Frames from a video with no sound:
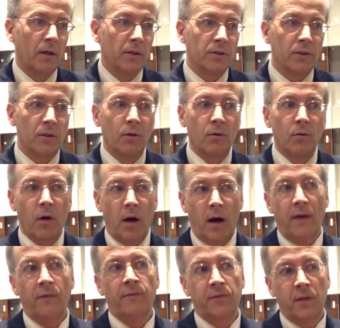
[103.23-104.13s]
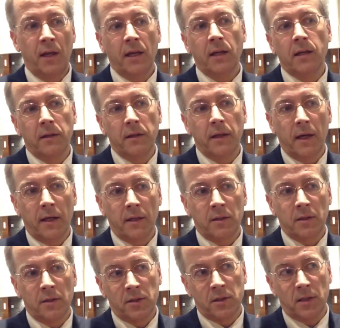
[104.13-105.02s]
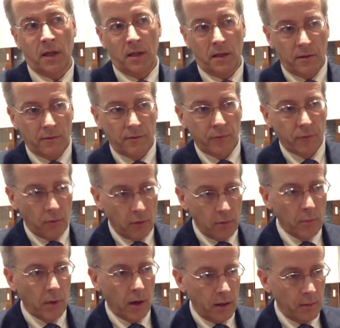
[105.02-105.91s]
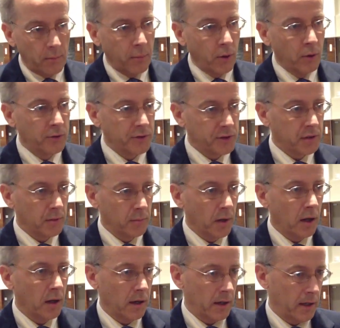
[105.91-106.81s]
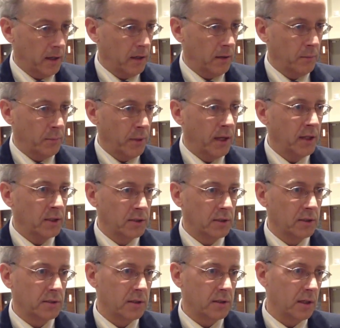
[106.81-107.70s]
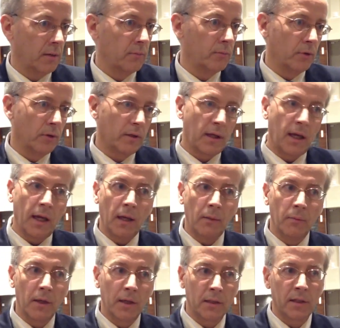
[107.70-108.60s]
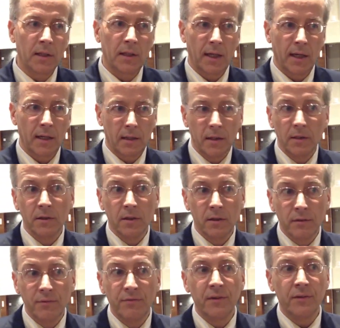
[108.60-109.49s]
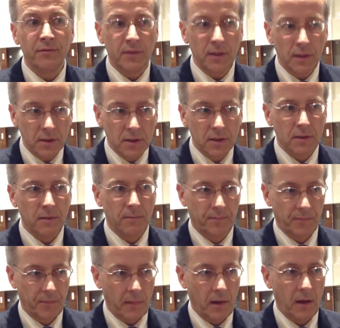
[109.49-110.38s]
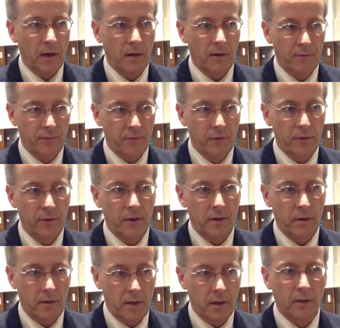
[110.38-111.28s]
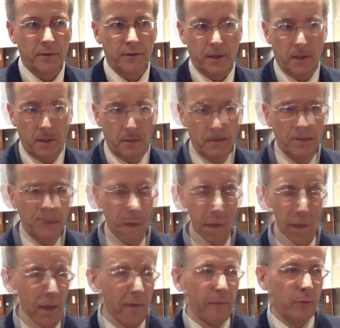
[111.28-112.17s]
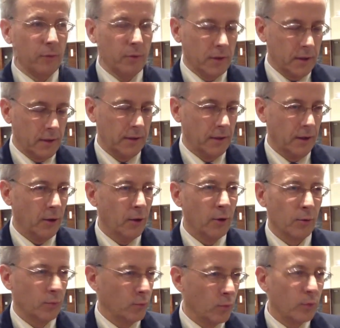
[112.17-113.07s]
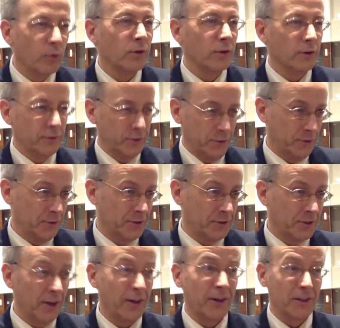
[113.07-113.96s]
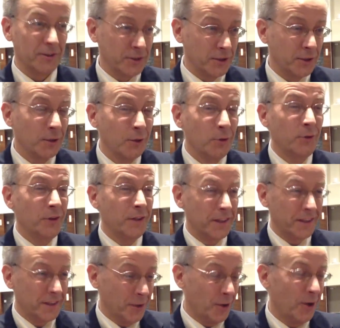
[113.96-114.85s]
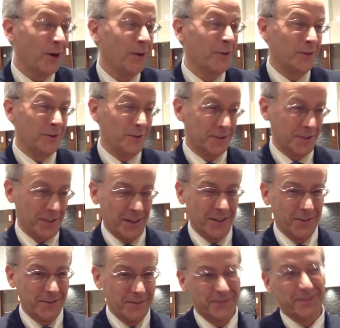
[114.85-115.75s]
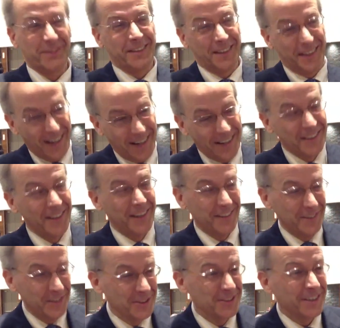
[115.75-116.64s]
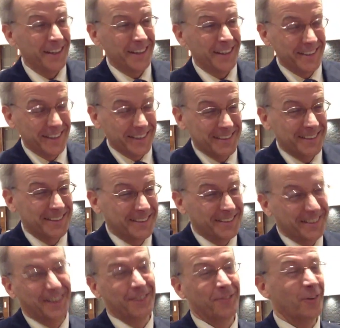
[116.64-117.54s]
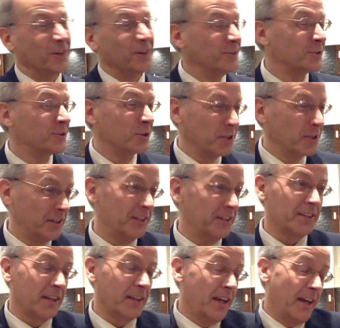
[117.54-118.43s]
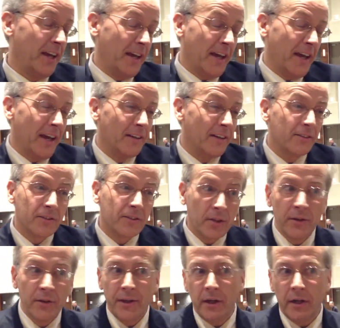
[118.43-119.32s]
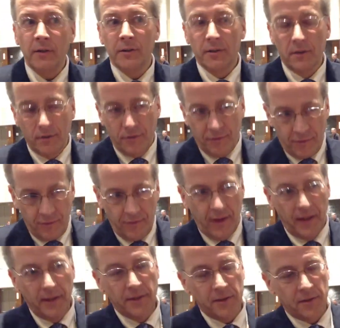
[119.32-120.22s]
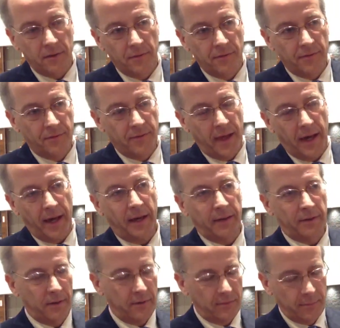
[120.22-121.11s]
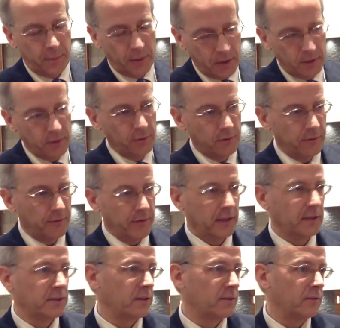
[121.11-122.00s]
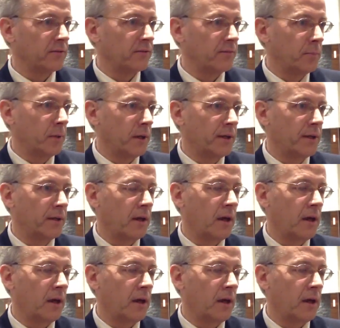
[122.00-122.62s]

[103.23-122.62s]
so I've taken that to say that for my post-MI patients that I'm really aiming to get into the 50s uh, for their LDL. Everyone in the whole world uses targets, including the authors of the guideline who say that one shouldn't. And to their defense of that, they've been too defensive, but